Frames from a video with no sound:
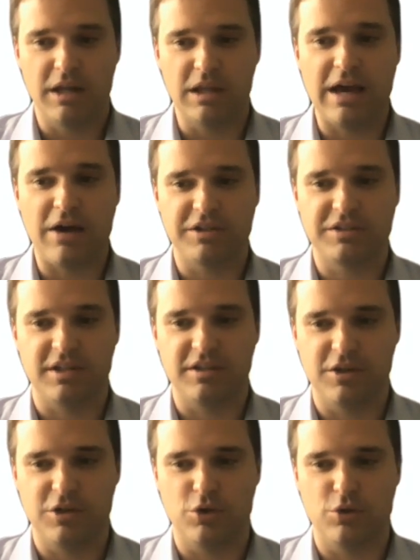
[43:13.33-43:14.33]
and allowed us to
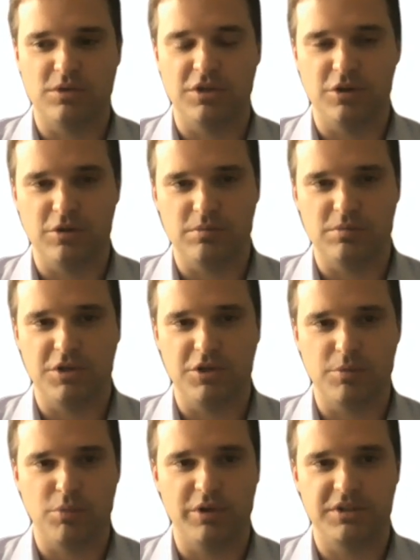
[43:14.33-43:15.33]
continue, to
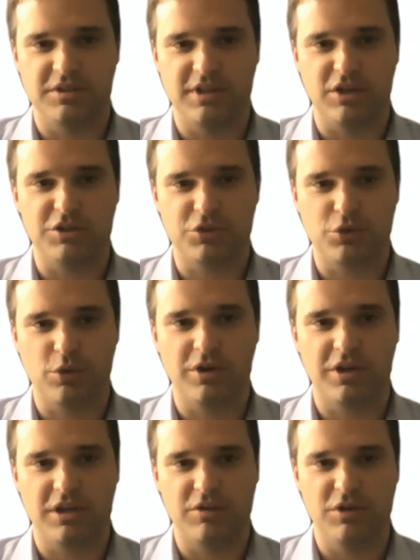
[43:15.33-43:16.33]
your point, to tell a
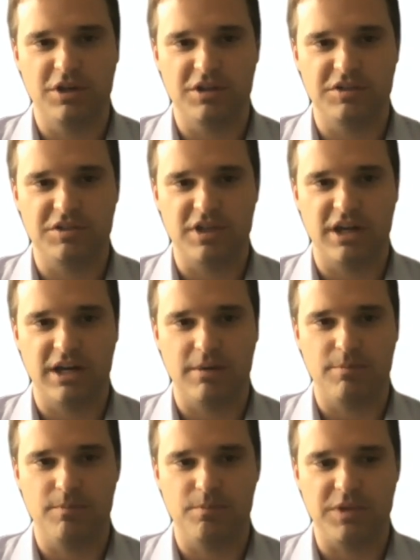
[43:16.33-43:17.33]
story even as
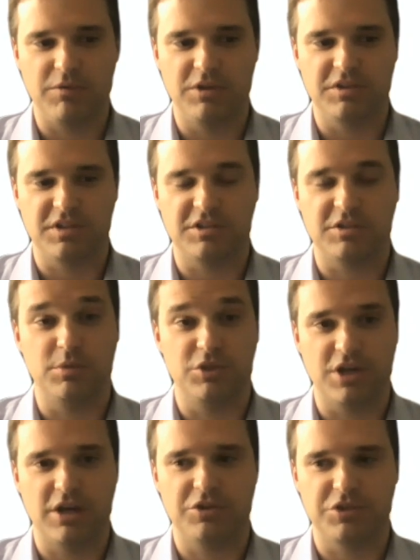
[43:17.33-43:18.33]
things have been
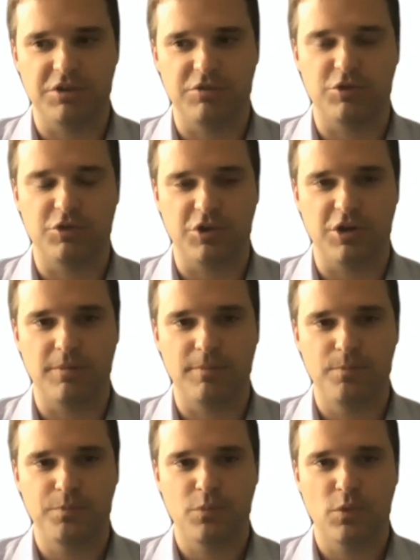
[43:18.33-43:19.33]
challenging, for sure.